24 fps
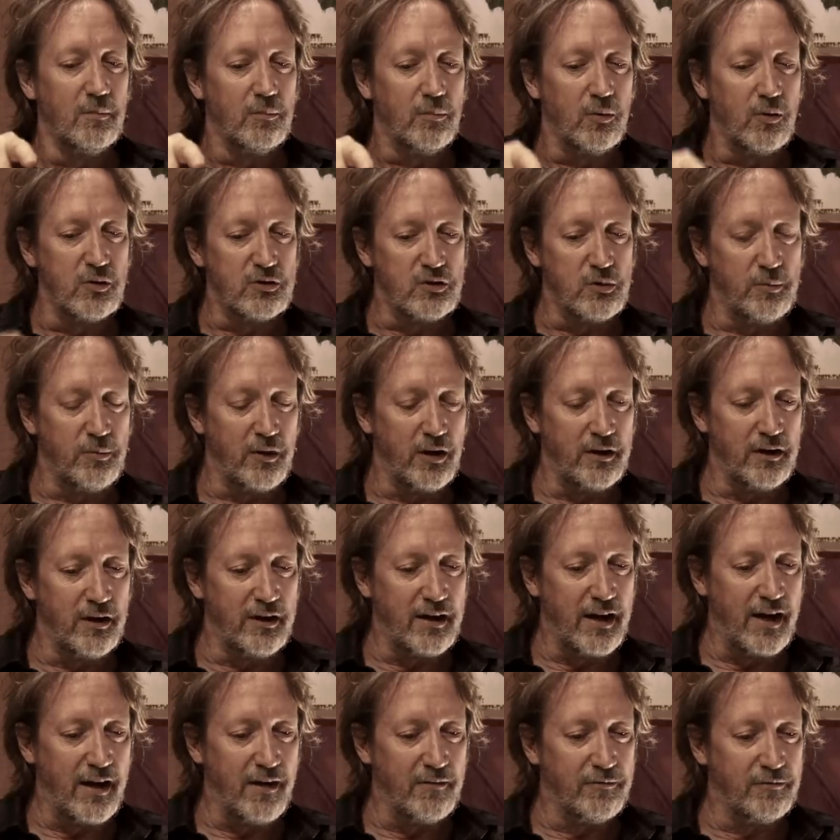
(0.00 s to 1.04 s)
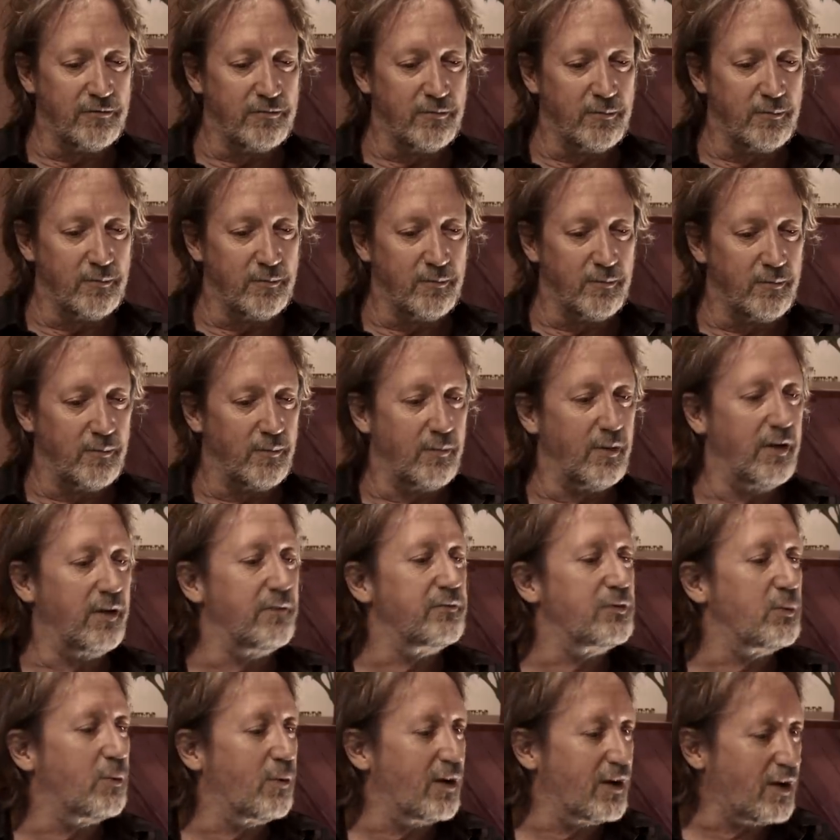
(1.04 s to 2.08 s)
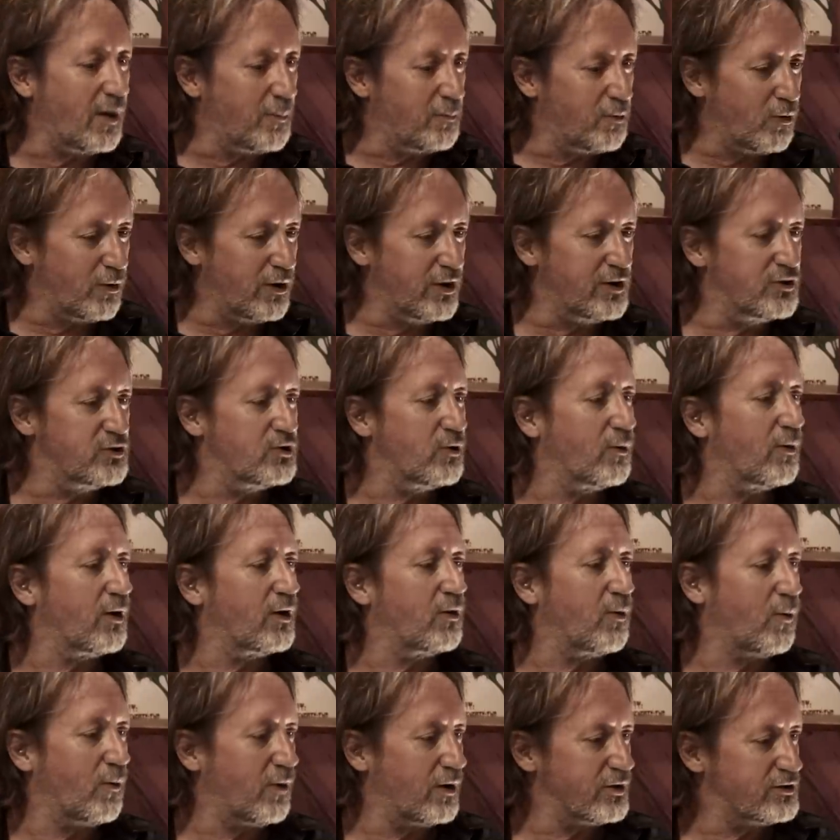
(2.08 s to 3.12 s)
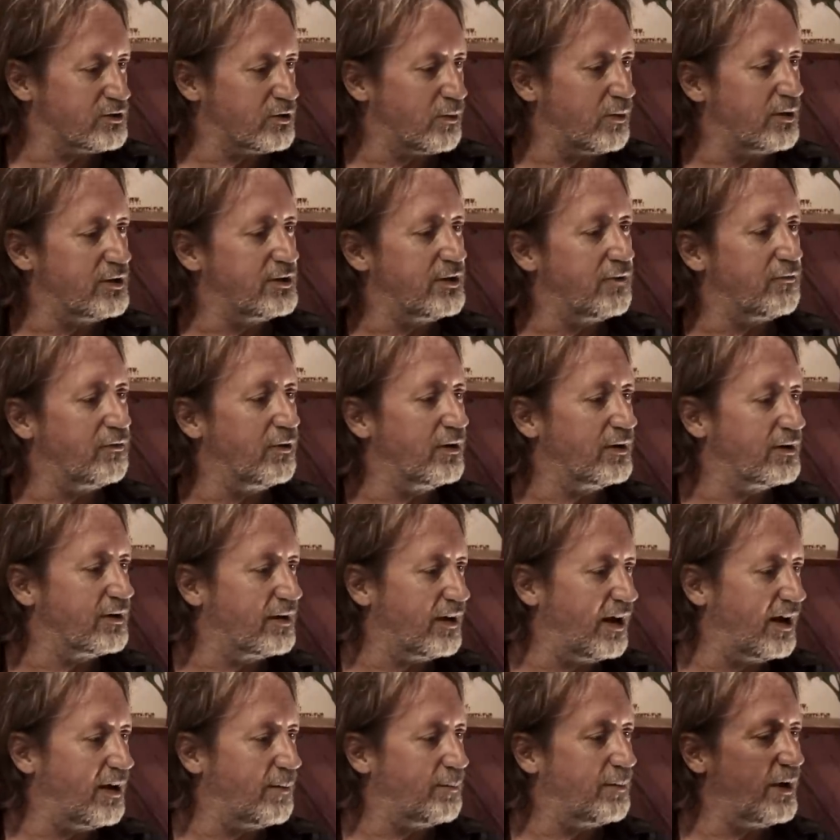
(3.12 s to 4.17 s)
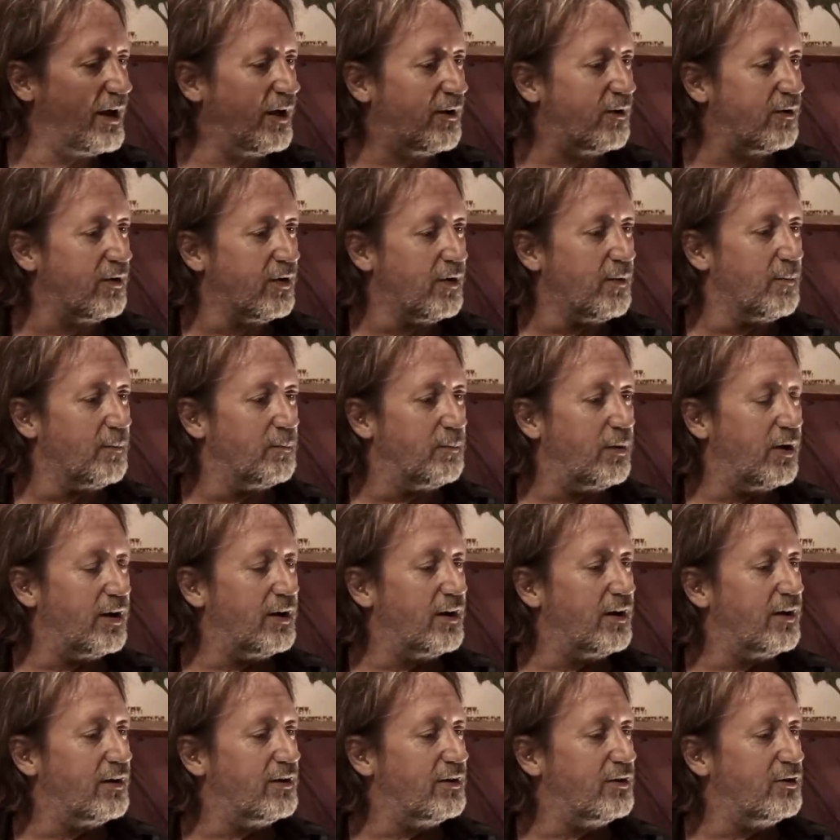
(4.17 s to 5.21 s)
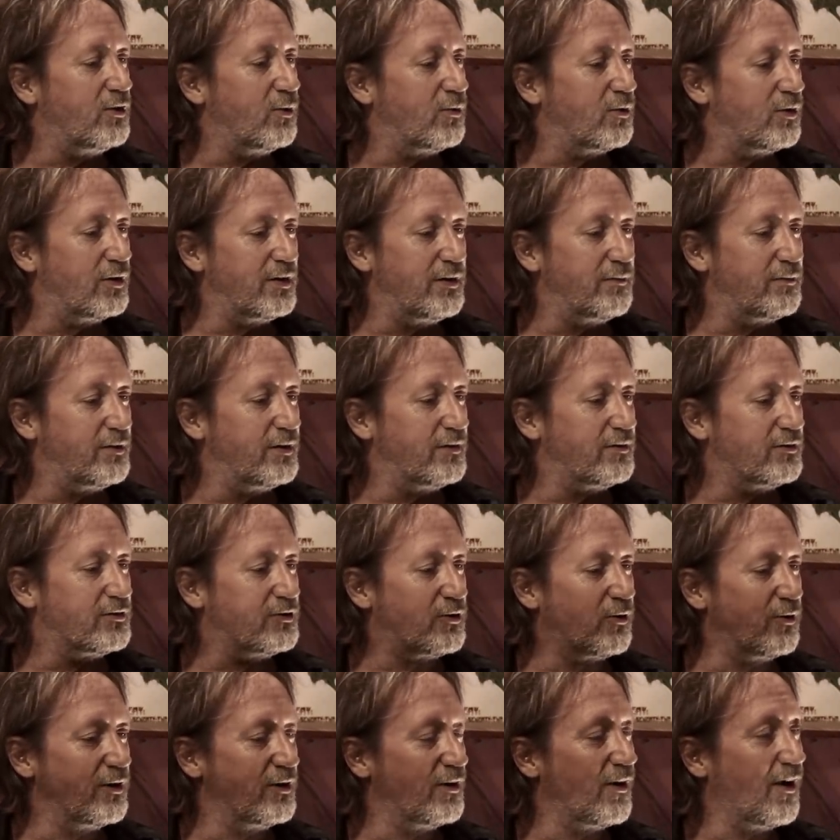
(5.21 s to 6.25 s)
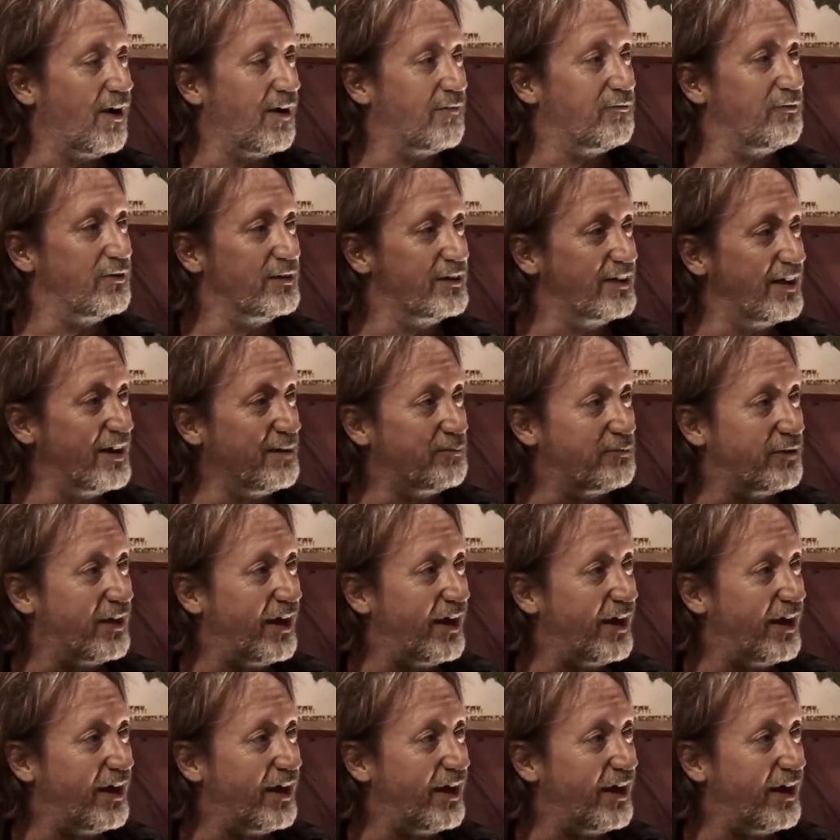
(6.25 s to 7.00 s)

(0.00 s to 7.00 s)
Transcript: push a button and have, if you want, a bridge or a chorus or a different sure. kind of pattern. But you couldn't even turn it off and keep